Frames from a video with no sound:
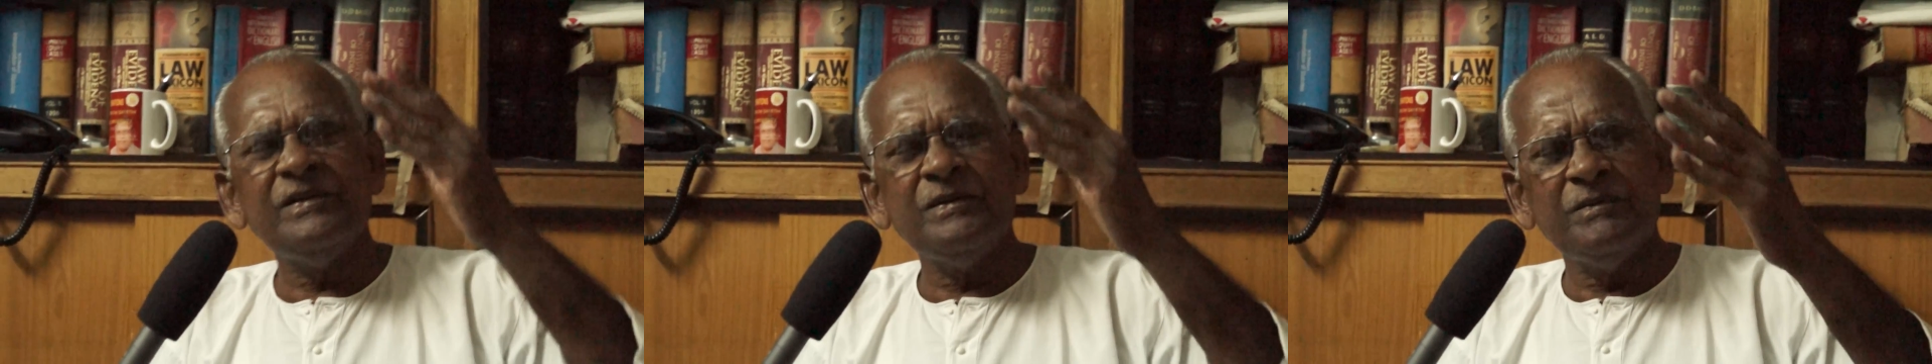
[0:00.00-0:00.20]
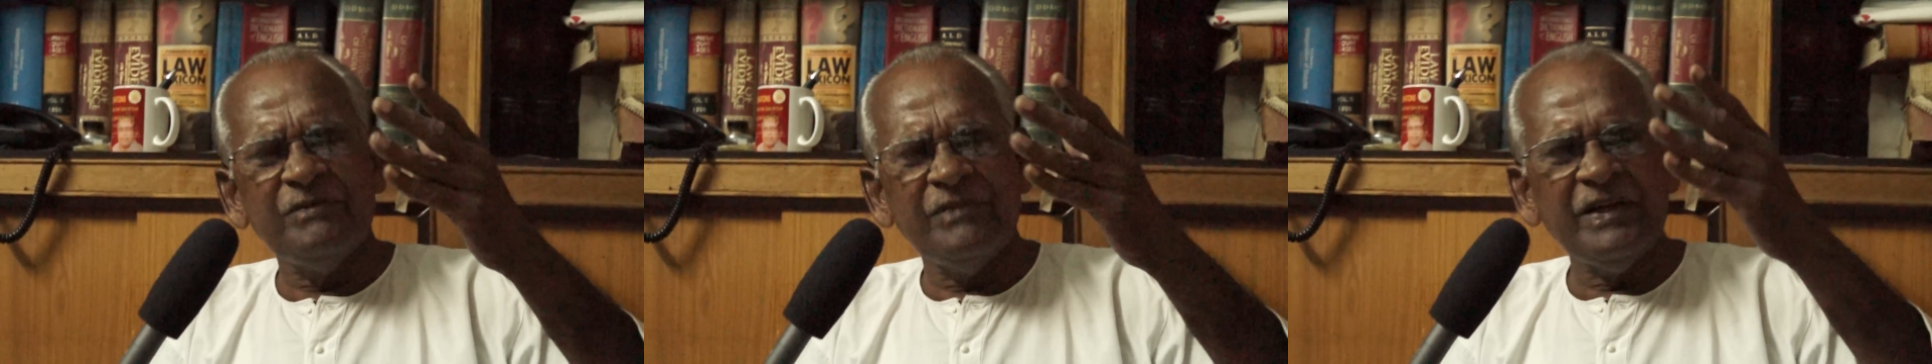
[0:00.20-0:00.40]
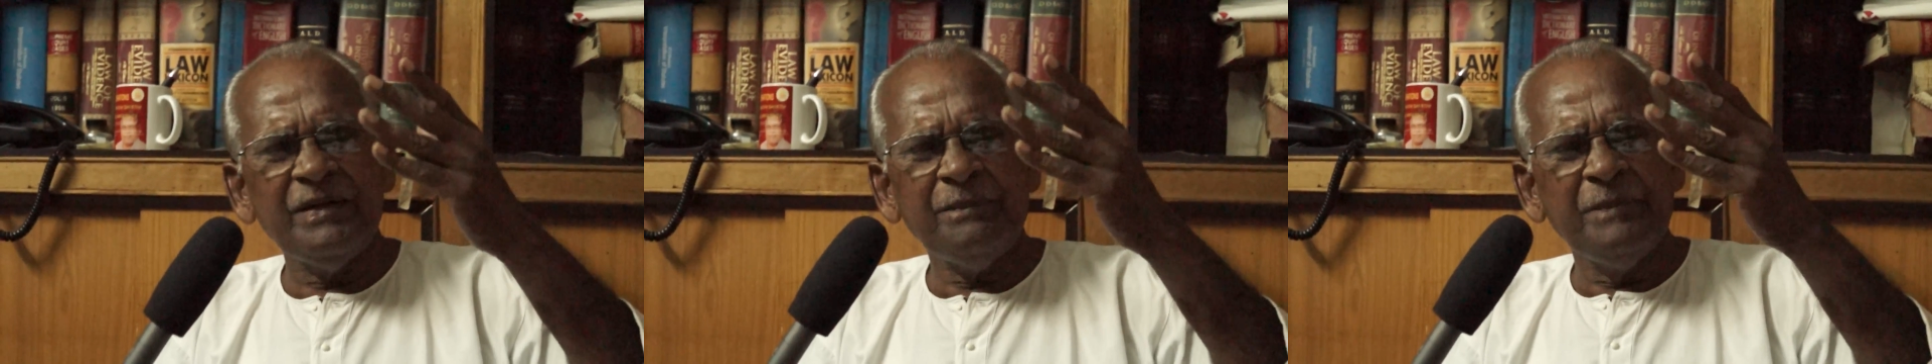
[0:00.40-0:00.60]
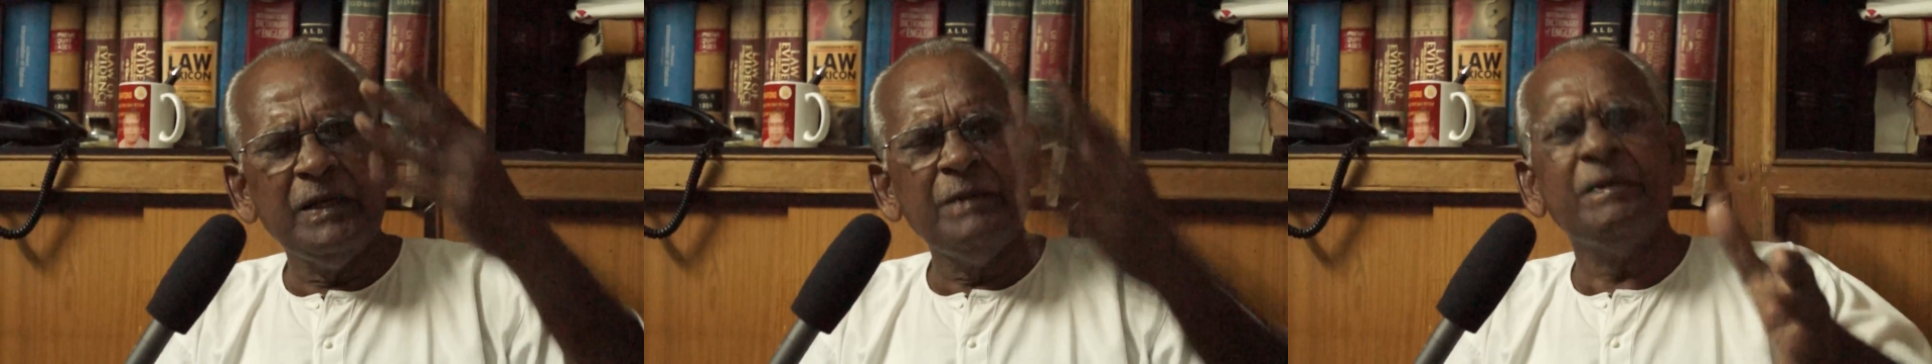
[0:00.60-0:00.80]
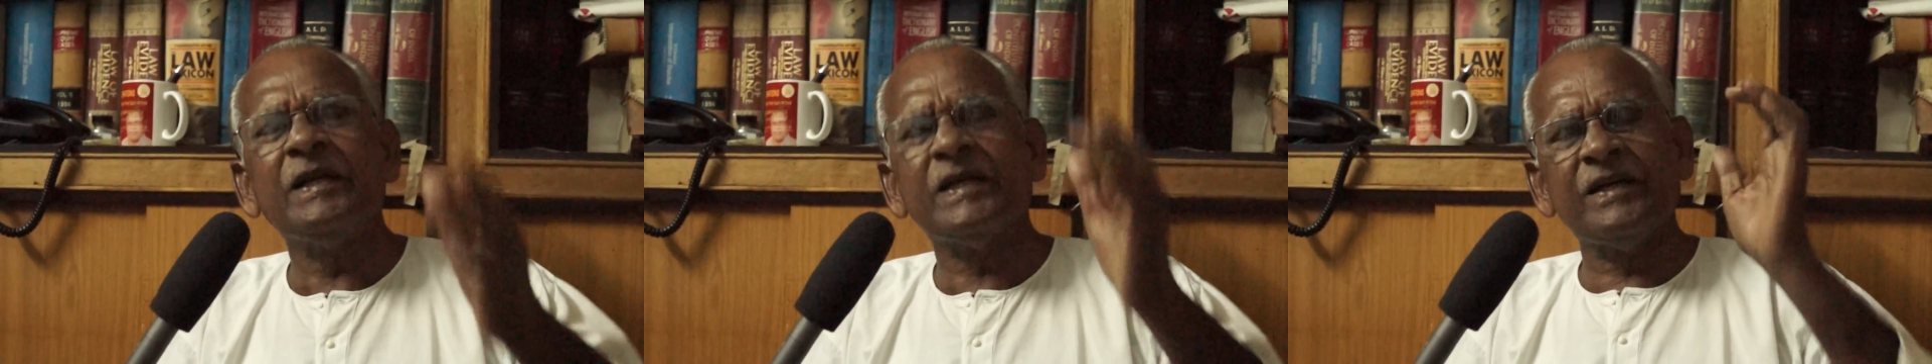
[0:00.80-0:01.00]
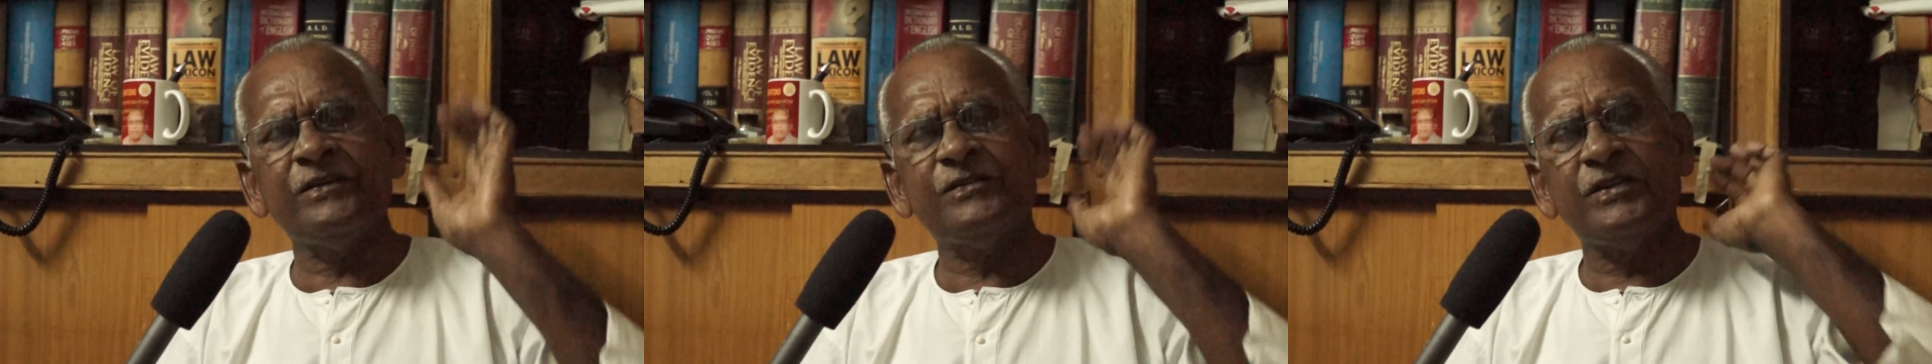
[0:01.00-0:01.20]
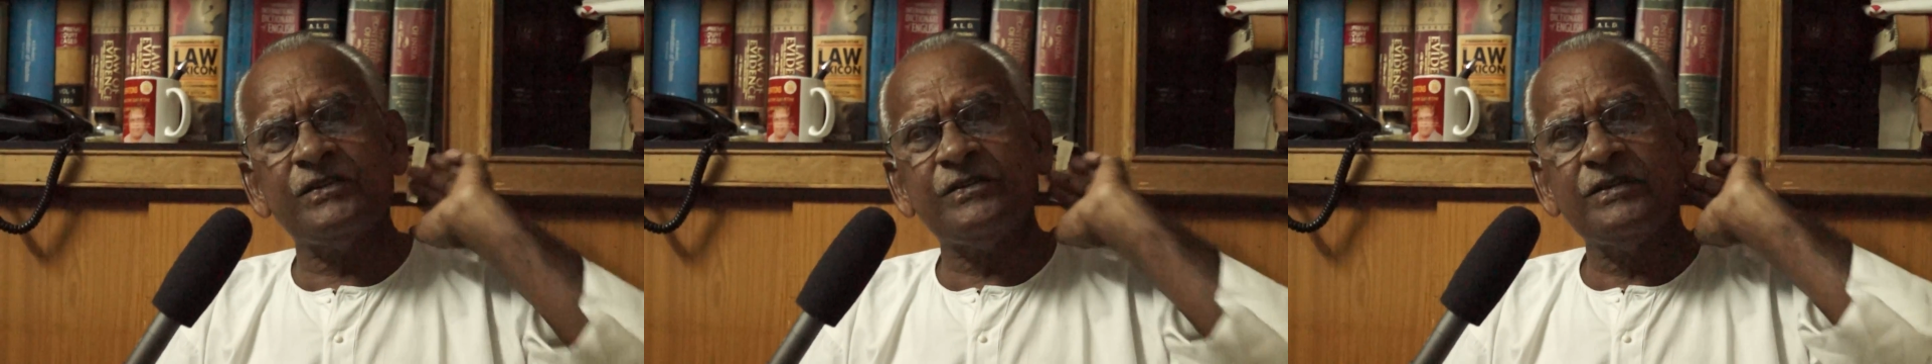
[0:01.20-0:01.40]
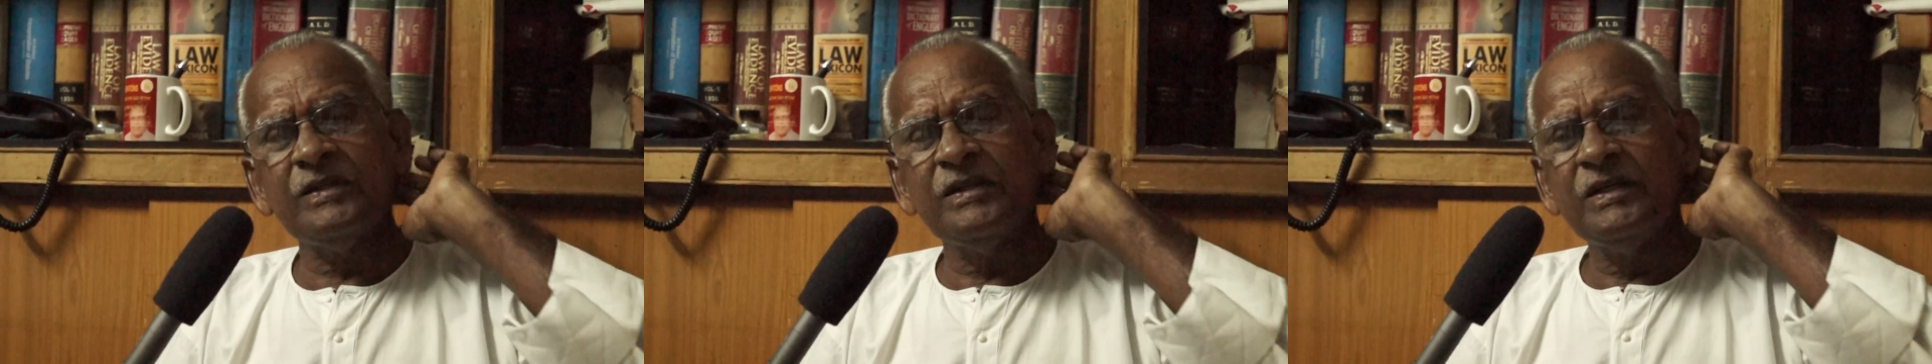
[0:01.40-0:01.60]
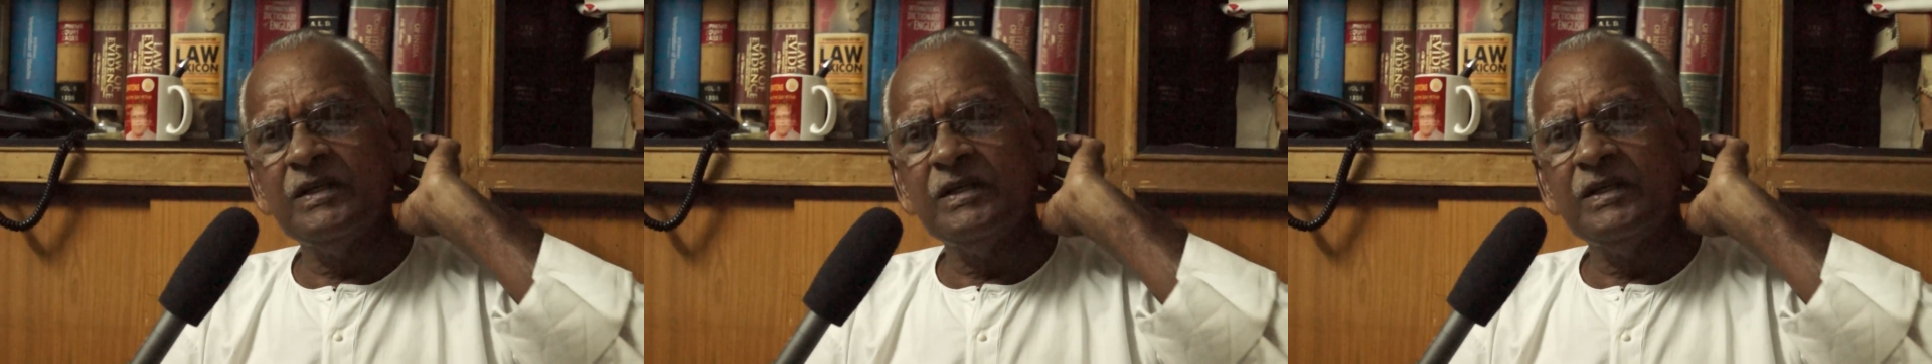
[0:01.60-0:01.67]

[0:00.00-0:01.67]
very minimal cases,